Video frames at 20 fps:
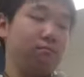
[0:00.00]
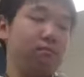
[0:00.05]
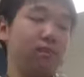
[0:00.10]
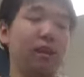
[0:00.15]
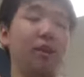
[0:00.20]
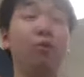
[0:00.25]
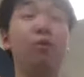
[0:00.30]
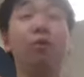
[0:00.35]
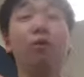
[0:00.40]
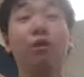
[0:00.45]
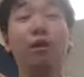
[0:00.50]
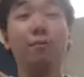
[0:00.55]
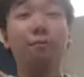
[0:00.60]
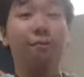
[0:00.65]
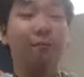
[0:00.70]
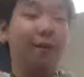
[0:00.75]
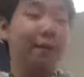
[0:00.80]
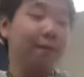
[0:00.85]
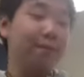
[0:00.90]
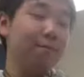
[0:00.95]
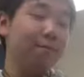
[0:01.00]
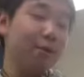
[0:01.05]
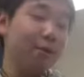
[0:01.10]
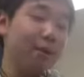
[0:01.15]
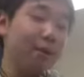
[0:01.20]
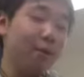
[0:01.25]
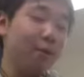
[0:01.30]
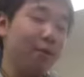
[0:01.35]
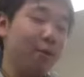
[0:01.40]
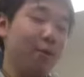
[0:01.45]
equilibrium,
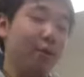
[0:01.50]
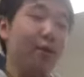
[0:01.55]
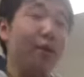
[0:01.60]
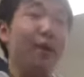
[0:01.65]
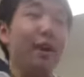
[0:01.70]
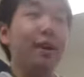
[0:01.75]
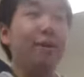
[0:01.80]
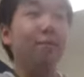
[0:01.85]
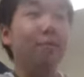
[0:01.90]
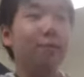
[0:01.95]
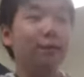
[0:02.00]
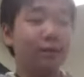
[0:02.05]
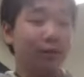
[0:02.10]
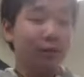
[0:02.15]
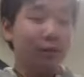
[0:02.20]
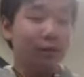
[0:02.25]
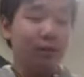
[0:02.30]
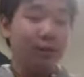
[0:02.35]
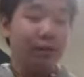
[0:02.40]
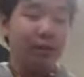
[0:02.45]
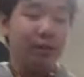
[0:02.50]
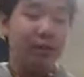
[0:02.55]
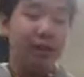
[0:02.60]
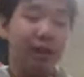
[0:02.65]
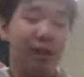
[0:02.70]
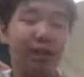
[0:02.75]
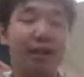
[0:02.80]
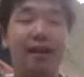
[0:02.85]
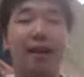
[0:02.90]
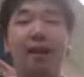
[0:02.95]
we are able to
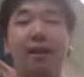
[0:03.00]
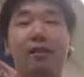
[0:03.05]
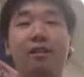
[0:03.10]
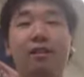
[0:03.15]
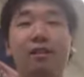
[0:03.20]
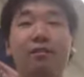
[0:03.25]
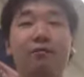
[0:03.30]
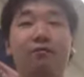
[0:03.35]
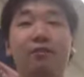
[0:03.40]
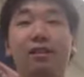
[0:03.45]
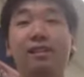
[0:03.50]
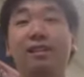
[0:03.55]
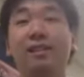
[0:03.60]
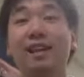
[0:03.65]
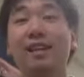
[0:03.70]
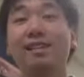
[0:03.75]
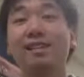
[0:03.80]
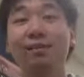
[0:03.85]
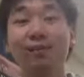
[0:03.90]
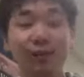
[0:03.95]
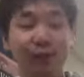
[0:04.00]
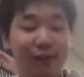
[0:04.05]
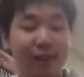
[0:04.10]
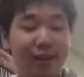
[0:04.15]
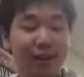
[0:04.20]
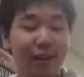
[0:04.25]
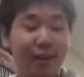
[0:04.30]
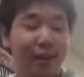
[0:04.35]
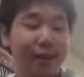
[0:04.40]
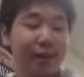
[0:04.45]
say that the recessive
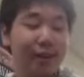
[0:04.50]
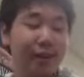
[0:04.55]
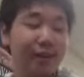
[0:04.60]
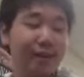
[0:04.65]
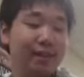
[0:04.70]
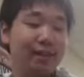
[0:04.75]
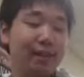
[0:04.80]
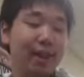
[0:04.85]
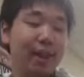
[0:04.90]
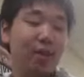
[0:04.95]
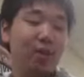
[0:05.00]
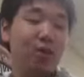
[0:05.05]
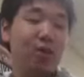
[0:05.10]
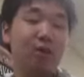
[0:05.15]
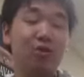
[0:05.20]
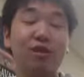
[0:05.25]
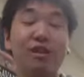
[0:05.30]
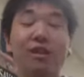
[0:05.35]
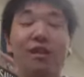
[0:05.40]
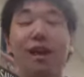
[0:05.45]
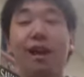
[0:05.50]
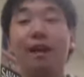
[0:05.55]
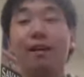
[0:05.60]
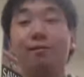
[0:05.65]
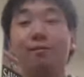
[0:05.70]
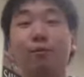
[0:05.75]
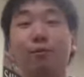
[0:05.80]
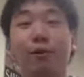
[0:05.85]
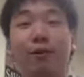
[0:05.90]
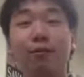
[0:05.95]
allele is at
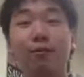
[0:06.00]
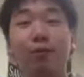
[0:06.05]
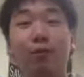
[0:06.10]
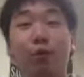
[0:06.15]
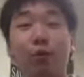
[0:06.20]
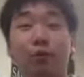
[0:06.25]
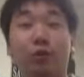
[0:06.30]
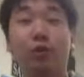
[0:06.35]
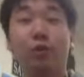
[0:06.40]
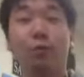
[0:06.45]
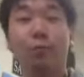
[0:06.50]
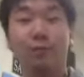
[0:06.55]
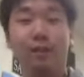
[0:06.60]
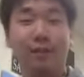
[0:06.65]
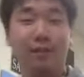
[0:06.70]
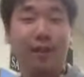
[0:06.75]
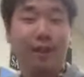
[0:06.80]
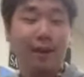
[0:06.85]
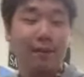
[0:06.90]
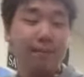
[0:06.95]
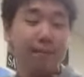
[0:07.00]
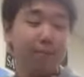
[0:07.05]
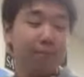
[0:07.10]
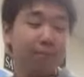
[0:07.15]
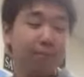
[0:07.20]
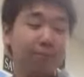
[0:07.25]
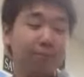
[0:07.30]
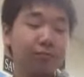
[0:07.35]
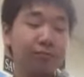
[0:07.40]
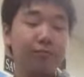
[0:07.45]
39.42%.
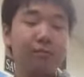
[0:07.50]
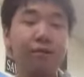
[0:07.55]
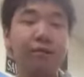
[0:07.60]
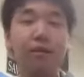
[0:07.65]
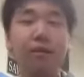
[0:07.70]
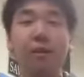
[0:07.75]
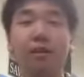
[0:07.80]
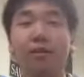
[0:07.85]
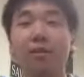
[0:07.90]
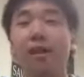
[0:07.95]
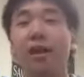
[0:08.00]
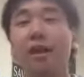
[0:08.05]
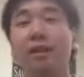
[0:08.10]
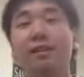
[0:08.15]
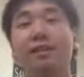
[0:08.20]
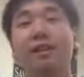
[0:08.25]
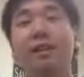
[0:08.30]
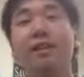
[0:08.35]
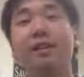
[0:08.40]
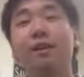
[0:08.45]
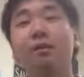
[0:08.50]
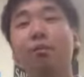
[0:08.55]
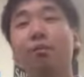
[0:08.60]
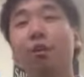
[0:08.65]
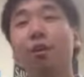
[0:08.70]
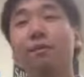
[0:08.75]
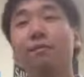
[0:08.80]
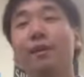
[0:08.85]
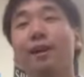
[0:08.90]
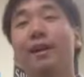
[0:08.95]
And then taking
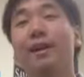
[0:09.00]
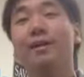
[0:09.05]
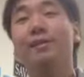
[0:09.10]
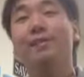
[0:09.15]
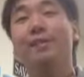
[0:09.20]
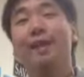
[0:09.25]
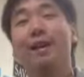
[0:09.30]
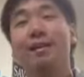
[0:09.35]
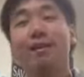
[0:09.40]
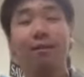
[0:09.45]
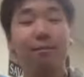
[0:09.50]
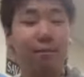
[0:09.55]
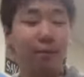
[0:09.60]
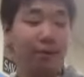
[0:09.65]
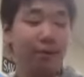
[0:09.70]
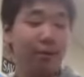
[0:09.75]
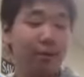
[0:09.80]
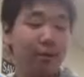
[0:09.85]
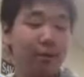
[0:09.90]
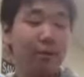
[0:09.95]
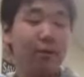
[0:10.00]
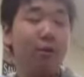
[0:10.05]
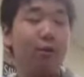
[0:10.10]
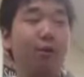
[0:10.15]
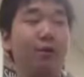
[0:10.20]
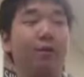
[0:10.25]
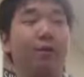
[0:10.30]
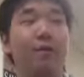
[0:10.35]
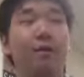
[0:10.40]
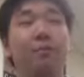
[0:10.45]
1 minus that number, we
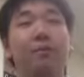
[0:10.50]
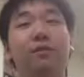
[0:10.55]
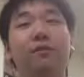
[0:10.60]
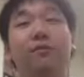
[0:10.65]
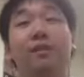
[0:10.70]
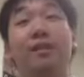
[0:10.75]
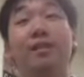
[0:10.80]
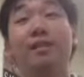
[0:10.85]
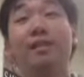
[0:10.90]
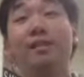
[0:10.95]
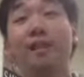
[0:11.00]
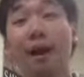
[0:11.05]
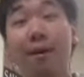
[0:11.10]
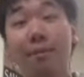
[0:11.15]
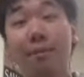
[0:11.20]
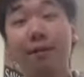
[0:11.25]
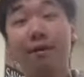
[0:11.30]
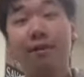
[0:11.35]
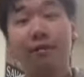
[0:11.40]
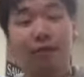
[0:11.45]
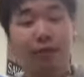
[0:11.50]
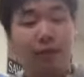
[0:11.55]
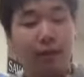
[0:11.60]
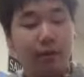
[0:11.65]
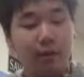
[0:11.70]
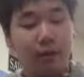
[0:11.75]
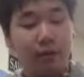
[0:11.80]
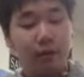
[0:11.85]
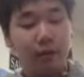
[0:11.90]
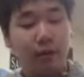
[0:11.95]
were able to find the dominant
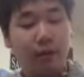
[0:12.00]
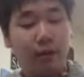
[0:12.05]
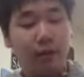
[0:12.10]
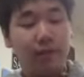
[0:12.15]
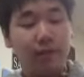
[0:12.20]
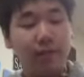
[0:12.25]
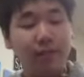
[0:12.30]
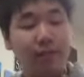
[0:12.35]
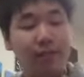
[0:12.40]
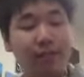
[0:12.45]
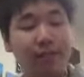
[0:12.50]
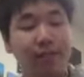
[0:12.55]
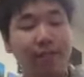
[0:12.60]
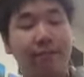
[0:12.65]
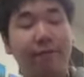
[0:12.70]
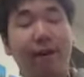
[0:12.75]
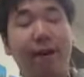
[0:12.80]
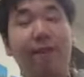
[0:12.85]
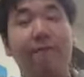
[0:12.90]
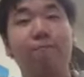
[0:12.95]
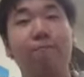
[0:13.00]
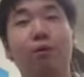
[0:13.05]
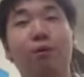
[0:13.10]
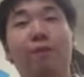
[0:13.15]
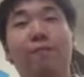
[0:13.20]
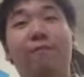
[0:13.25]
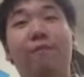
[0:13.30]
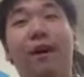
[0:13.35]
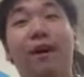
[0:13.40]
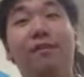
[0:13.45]
alleles of
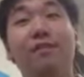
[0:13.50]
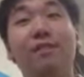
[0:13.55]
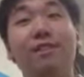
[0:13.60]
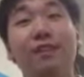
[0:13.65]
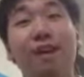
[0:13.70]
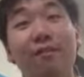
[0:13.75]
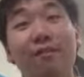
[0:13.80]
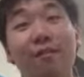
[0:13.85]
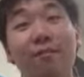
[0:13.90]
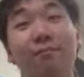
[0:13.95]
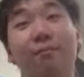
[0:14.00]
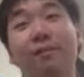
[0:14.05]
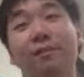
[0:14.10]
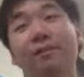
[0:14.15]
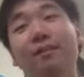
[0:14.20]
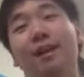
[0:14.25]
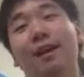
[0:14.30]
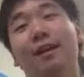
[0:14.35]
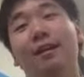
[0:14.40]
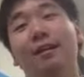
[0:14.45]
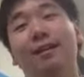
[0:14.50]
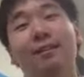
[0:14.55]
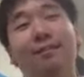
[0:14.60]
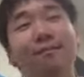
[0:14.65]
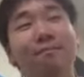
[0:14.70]
65.57%.